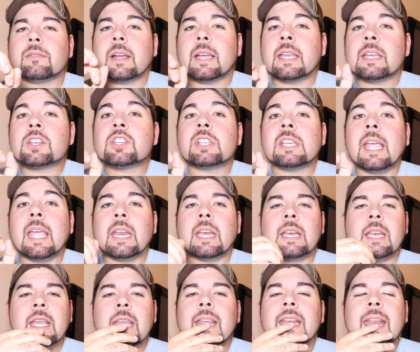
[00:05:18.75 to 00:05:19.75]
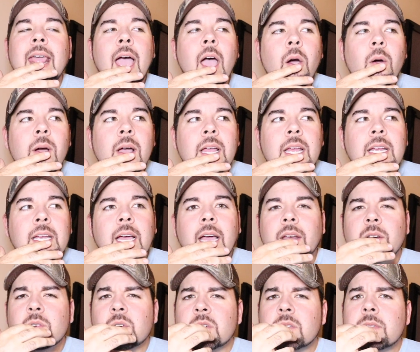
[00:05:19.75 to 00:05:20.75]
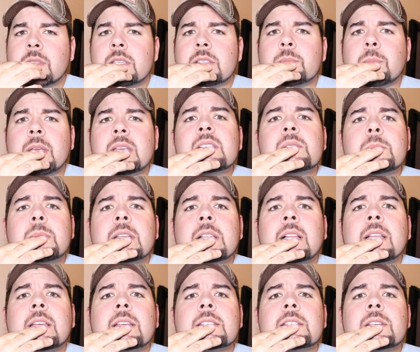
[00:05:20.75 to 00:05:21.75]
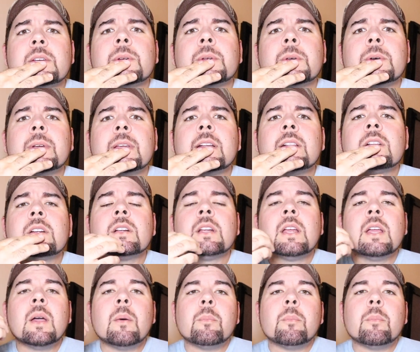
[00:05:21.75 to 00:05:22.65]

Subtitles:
I actually hated it. And now, I don't know if this makes me like a serial killer,